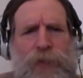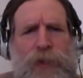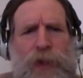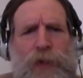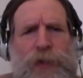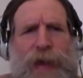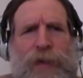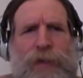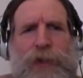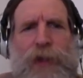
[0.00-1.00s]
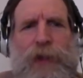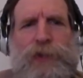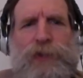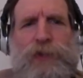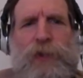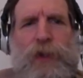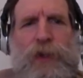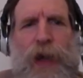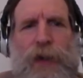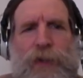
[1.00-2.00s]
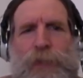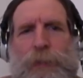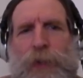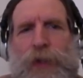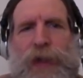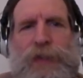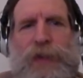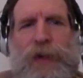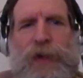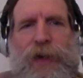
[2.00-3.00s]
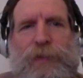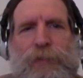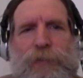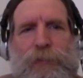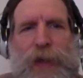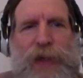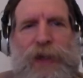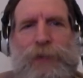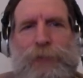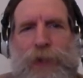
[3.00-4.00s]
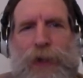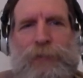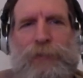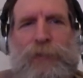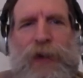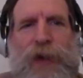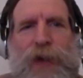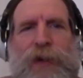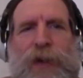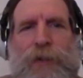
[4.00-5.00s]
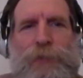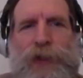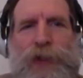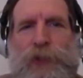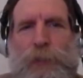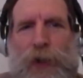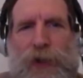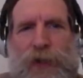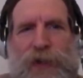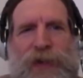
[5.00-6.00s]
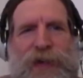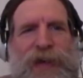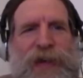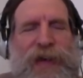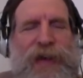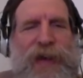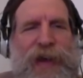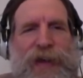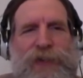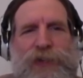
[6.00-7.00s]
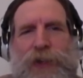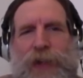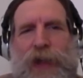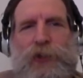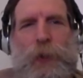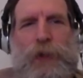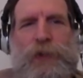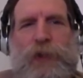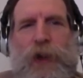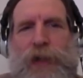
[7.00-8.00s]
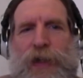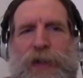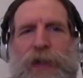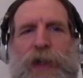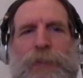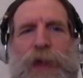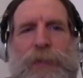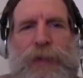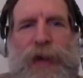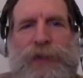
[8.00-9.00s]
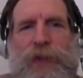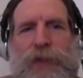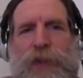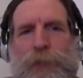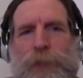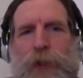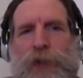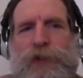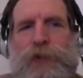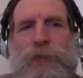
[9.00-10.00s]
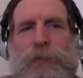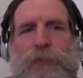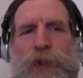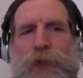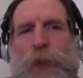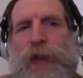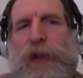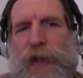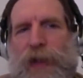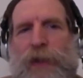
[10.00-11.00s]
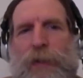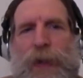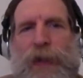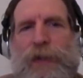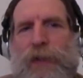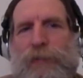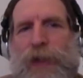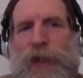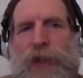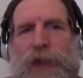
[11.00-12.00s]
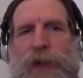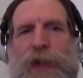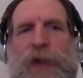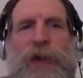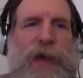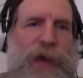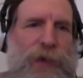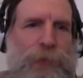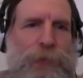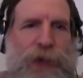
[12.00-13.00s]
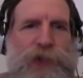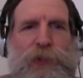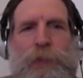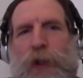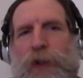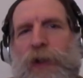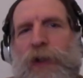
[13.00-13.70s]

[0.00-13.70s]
you know, nowadays a lot of people get their media from Facebook. And so I think it's worth talking a little bit about the difference between independent media and Facebook.